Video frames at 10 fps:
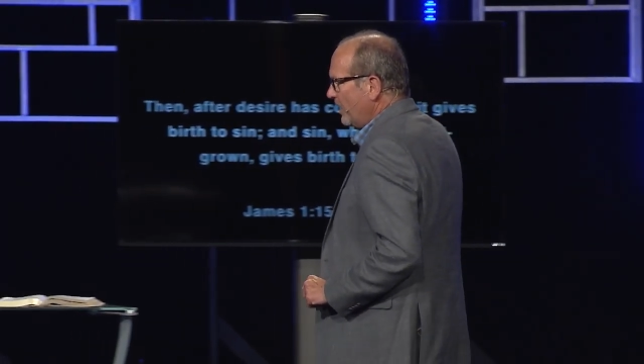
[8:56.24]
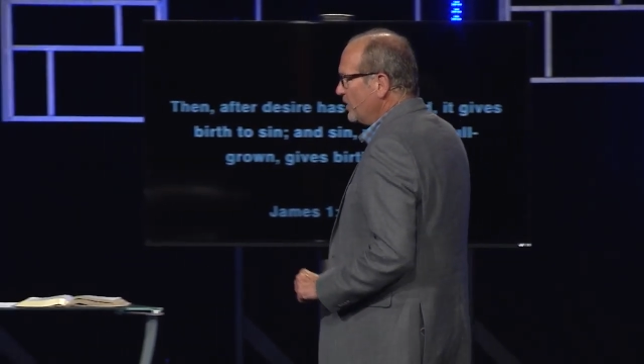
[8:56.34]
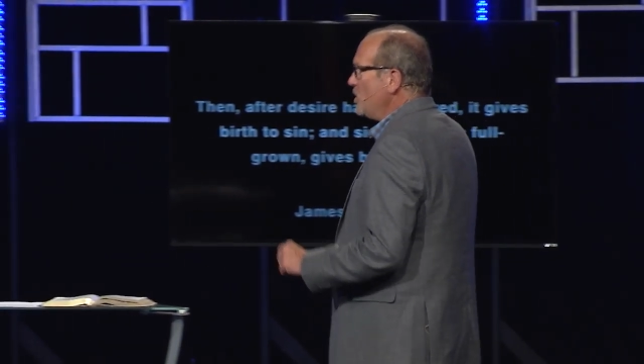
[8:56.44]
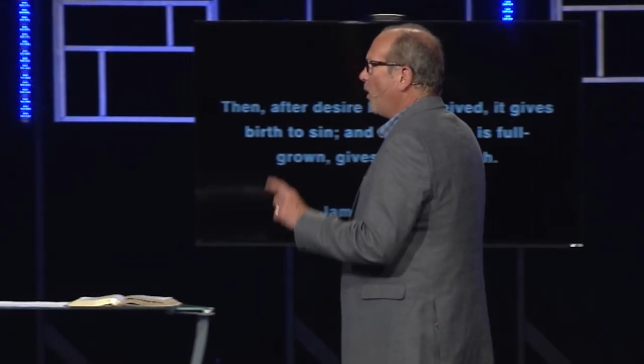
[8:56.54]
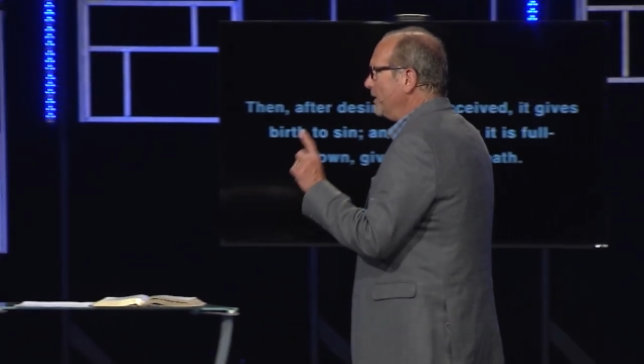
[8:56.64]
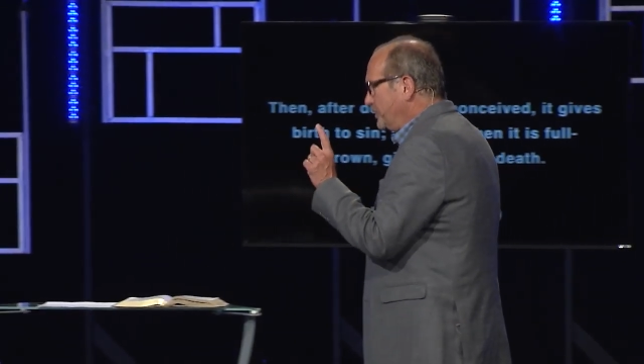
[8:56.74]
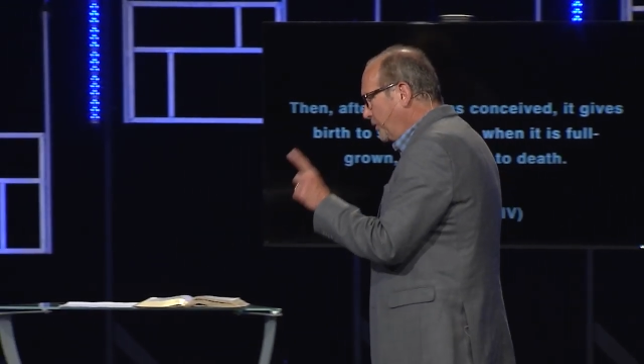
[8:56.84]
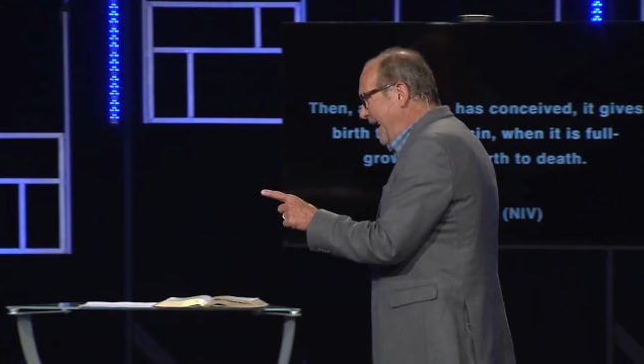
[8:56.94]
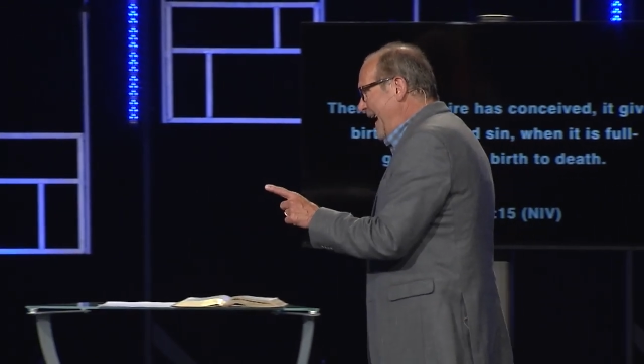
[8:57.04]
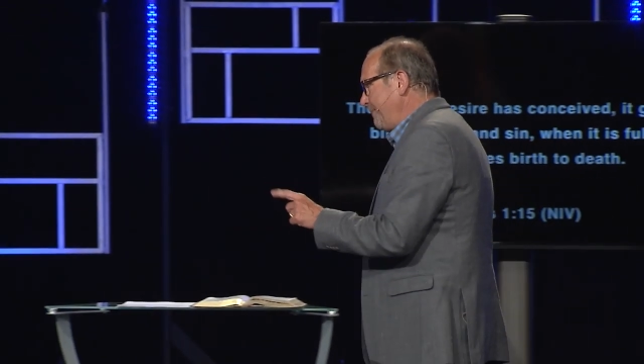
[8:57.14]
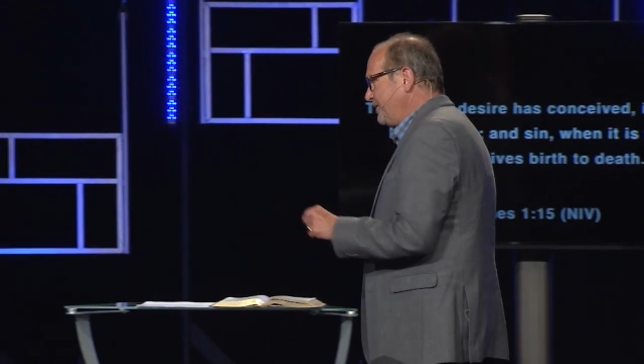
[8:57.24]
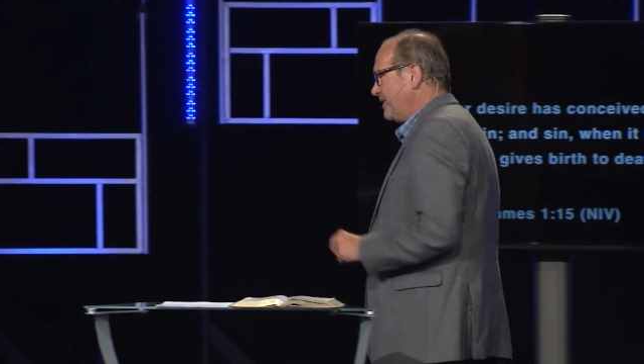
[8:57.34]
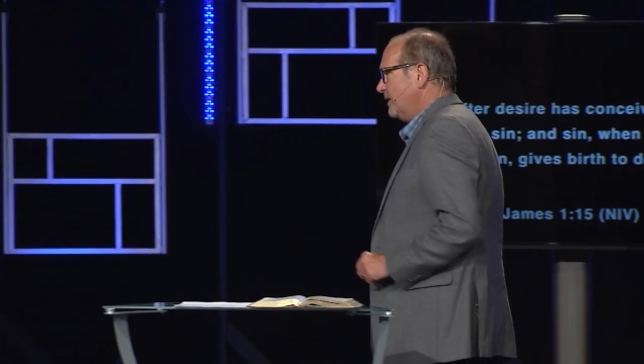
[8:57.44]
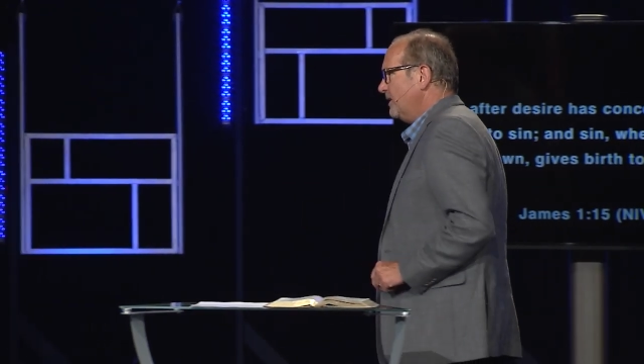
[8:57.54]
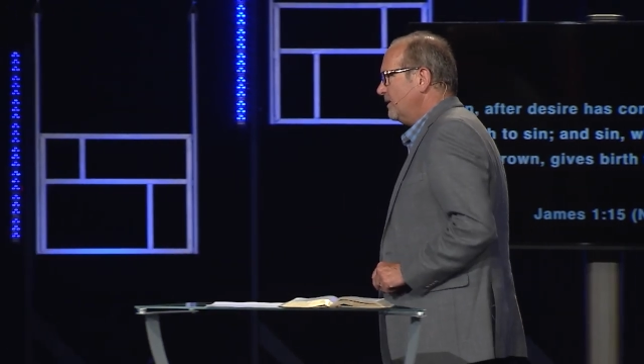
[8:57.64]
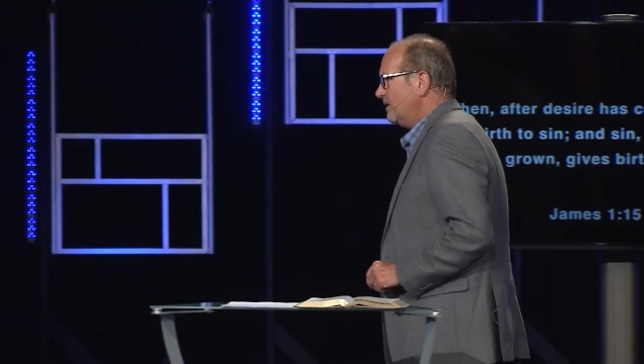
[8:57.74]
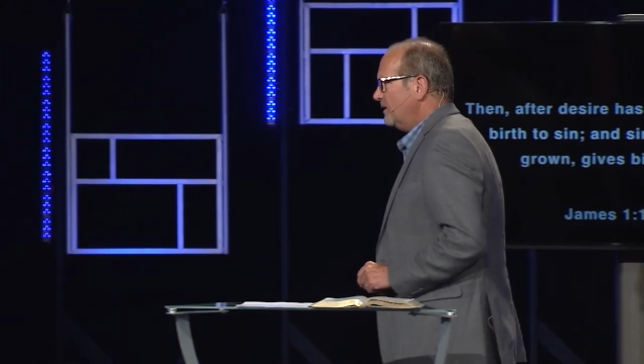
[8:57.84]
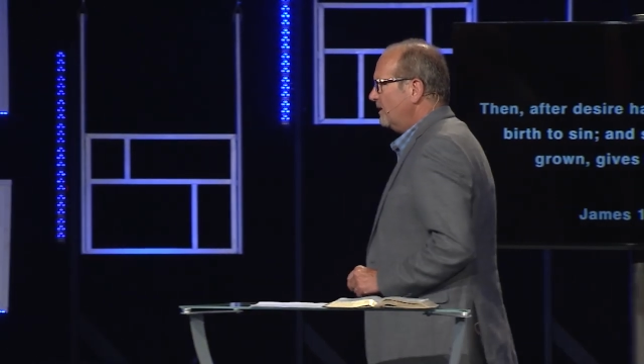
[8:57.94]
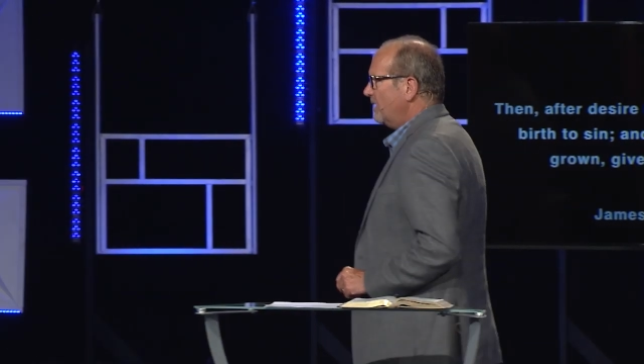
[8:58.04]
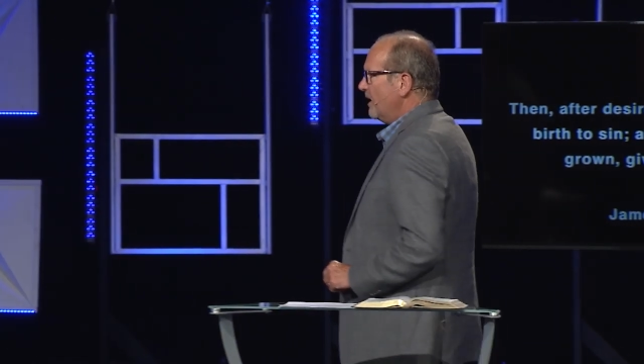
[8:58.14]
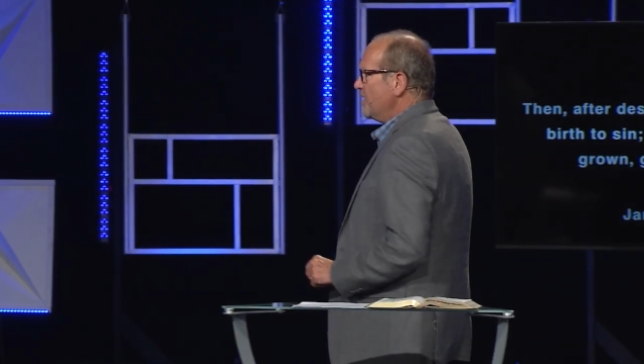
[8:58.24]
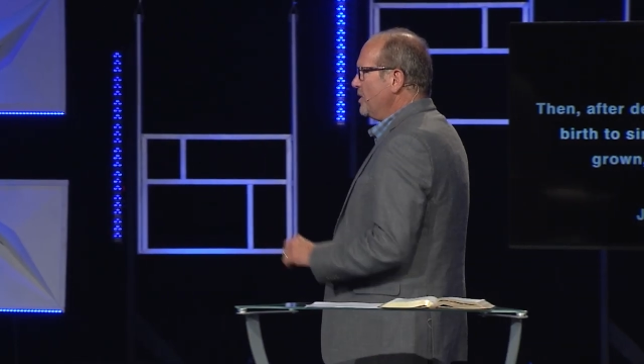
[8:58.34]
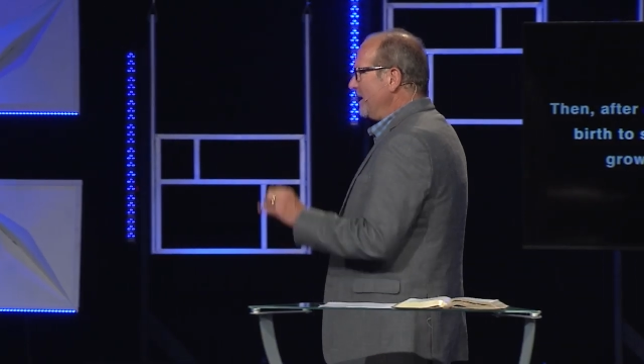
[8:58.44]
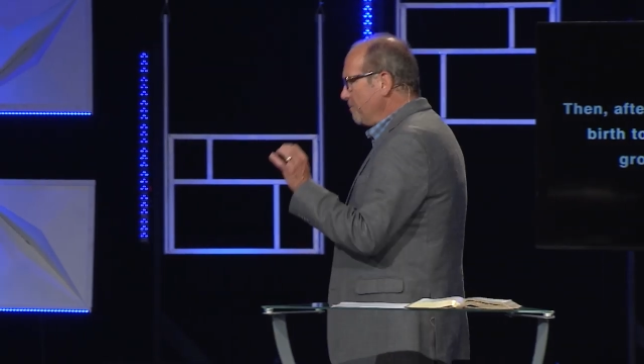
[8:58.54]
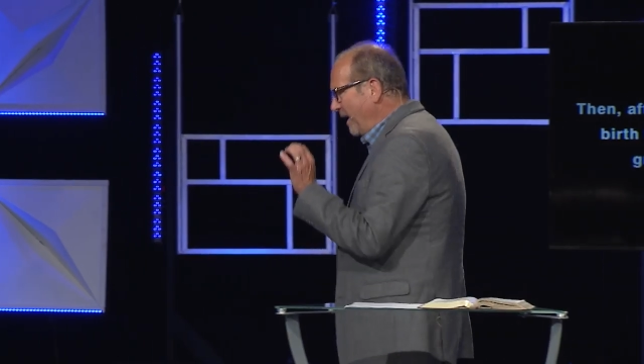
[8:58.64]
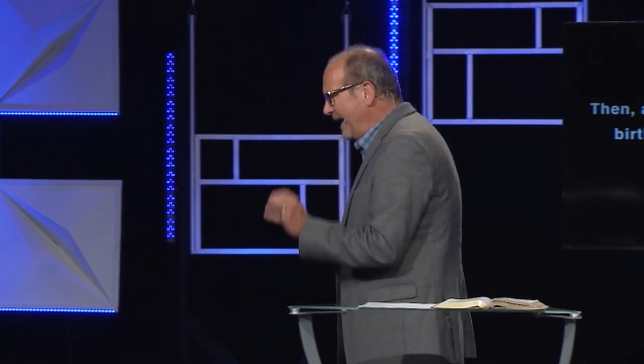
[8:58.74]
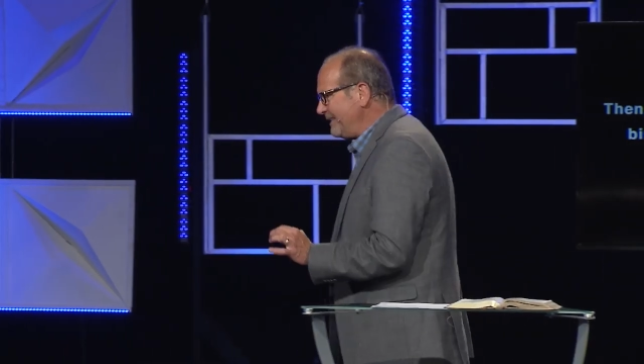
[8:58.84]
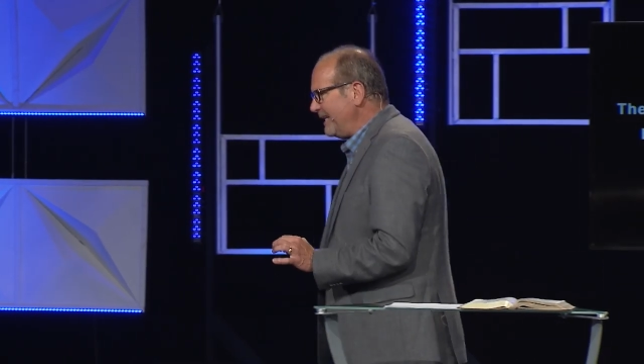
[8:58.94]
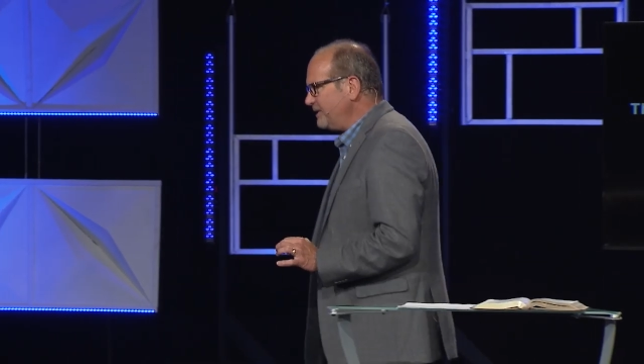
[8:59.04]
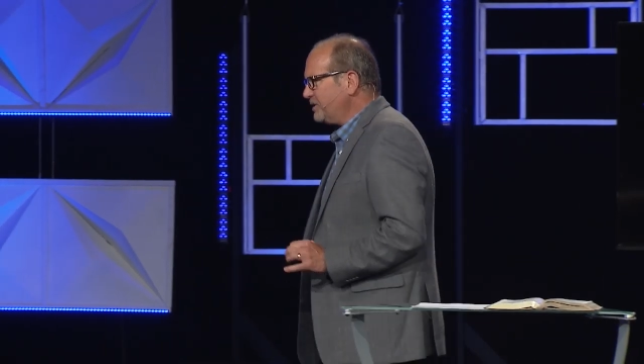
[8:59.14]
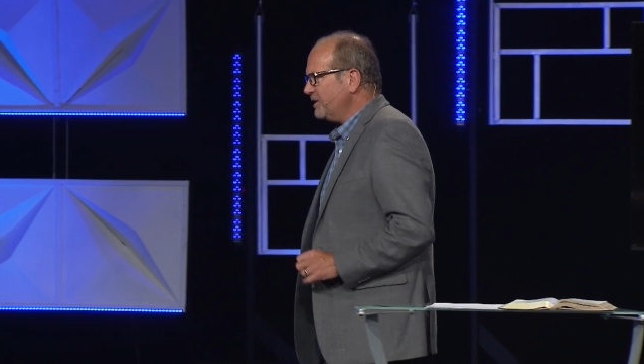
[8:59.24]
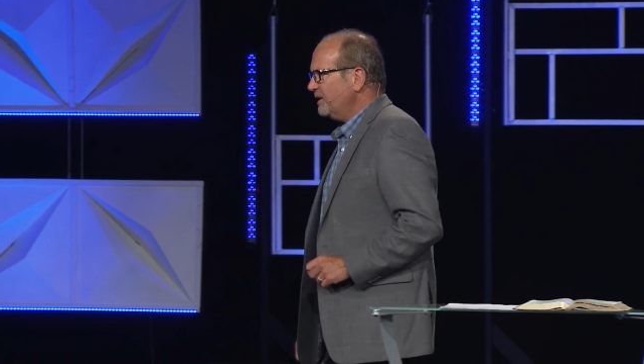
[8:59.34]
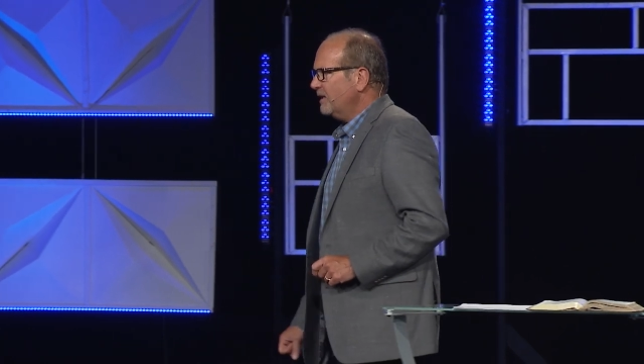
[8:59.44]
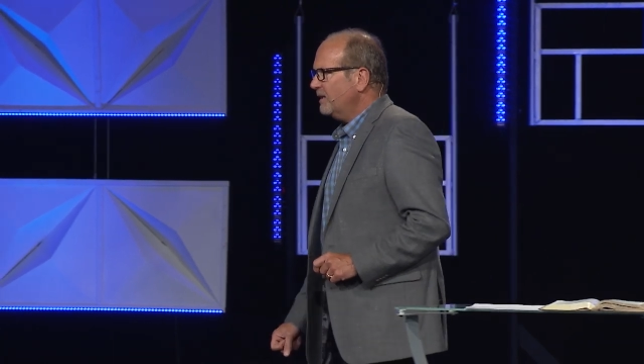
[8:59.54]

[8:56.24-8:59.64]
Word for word: You are trapped, you're in bondage,